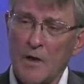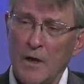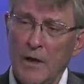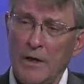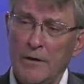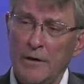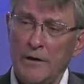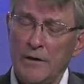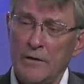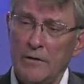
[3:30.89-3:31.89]
And
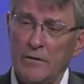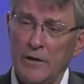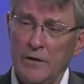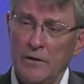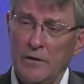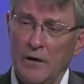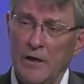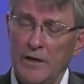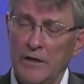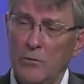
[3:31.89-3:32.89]
the
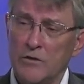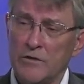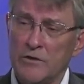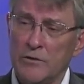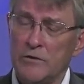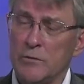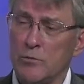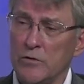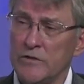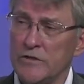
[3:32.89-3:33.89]
idea was to use the
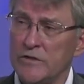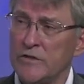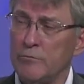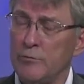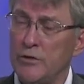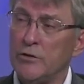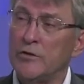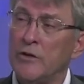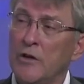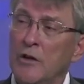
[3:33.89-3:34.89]
proceeds to build